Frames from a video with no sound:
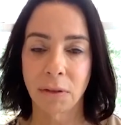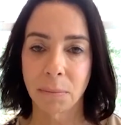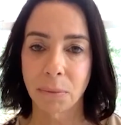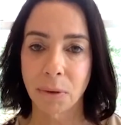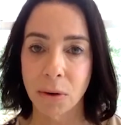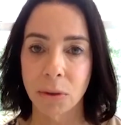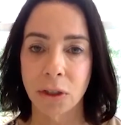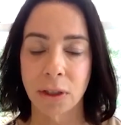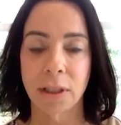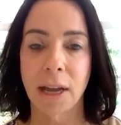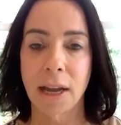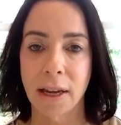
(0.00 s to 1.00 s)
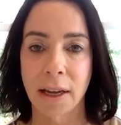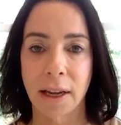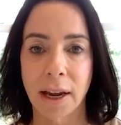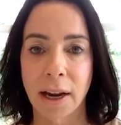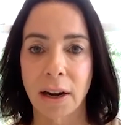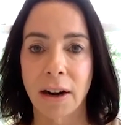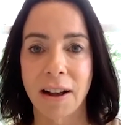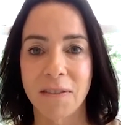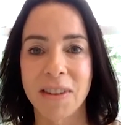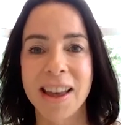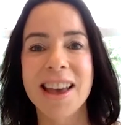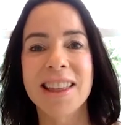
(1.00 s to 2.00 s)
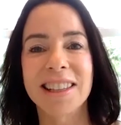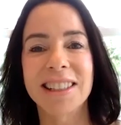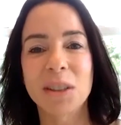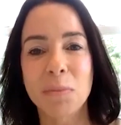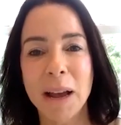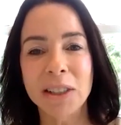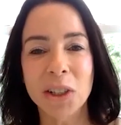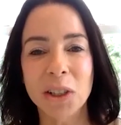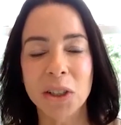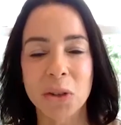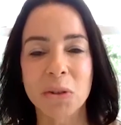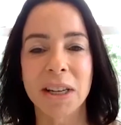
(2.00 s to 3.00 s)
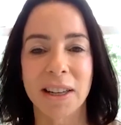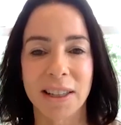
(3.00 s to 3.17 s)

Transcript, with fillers: approach in taking care of this special unit.